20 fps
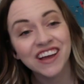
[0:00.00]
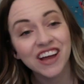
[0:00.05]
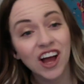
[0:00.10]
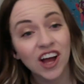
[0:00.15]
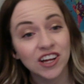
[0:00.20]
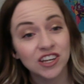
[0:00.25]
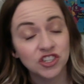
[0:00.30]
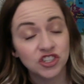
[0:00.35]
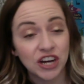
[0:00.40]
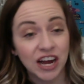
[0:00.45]

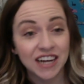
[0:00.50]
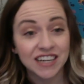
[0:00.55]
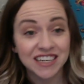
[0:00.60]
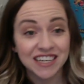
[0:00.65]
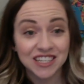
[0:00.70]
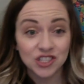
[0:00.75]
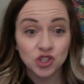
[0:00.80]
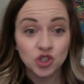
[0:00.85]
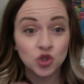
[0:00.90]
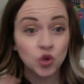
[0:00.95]
contract
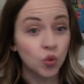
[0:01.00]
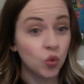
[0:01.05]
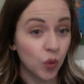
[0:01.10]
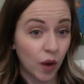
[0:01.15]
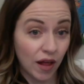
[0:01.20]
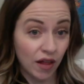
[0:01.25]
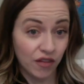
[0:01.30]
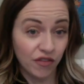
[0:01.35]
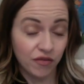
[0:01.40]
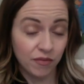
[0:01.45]
is
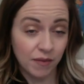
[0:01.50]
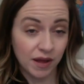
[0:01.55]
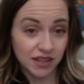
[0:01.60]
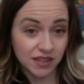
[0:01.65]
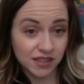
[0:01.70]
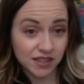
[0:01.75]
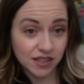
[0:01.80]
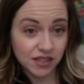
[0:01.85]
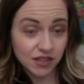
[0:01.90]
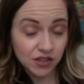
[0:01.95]
12 months.